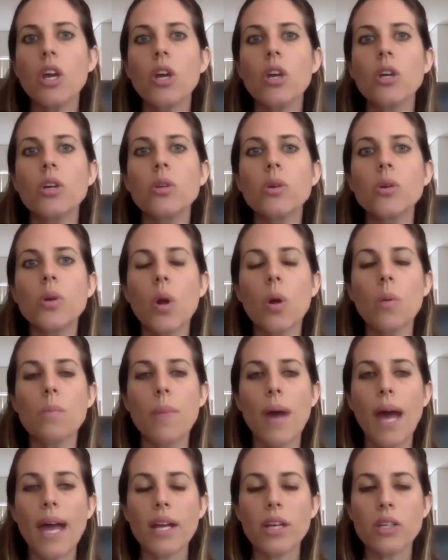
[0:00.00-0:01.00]
you go
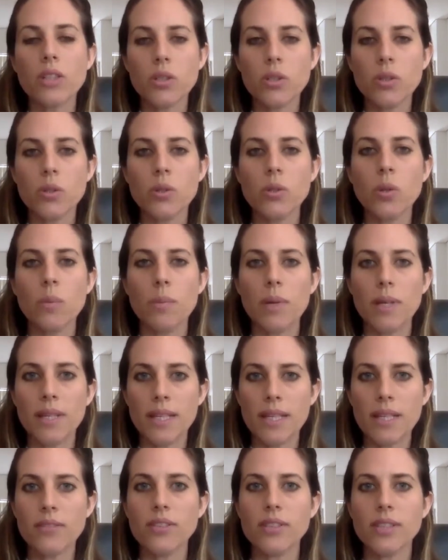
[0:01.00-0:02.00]
back to your
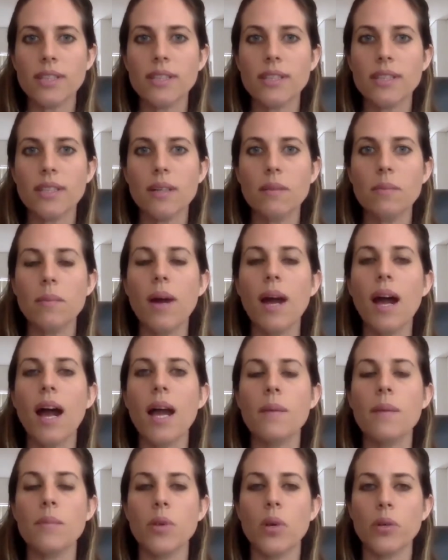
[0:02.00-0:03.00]
belief system,
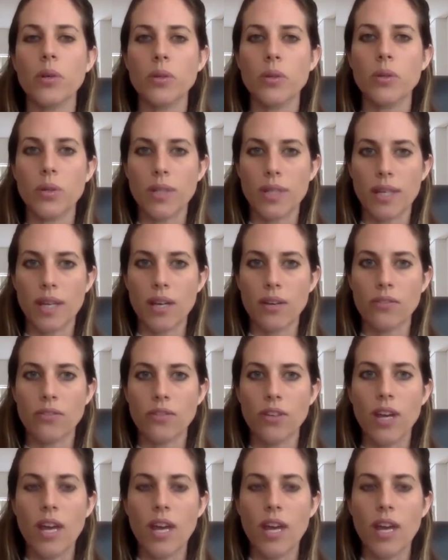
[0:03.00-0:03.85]
I'm not good enough.